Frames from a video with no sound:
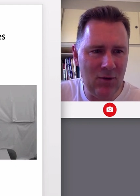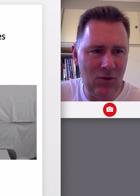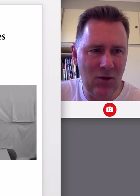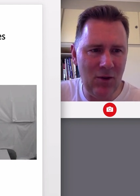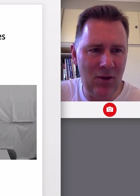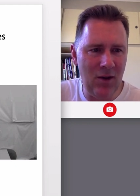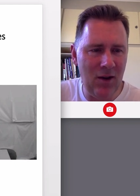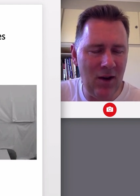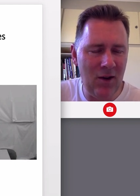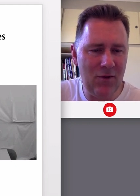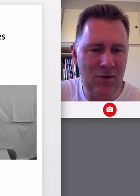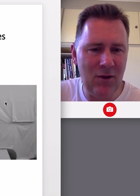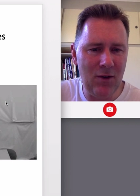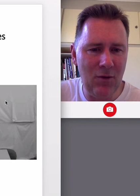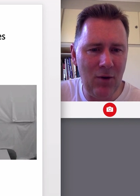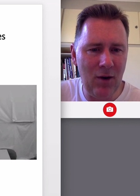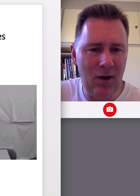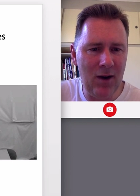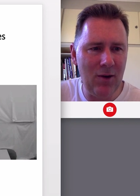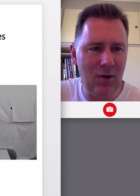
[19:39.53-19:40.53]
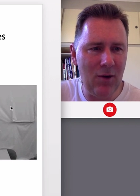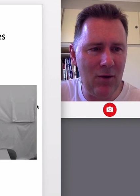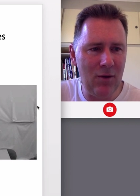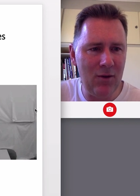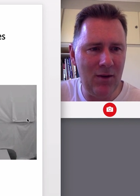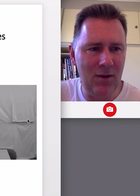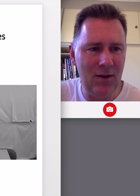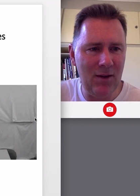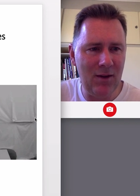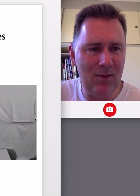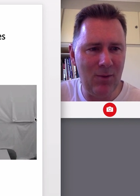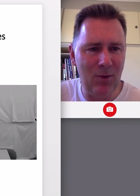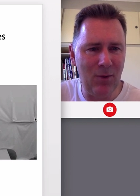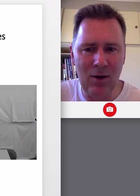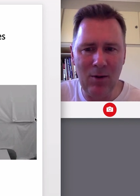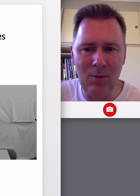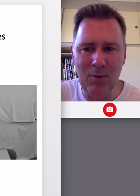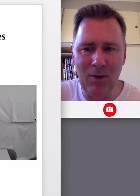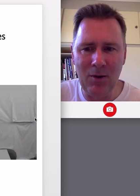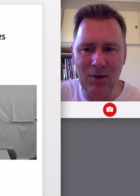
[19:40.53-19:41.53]
to the left and right of the
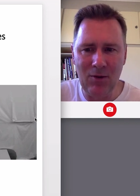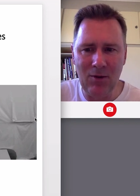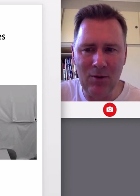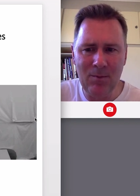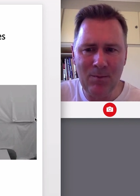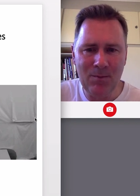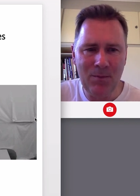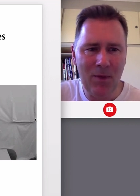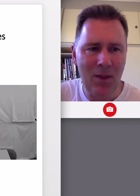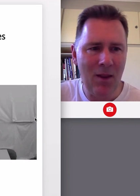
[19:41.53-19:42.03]
experimenter,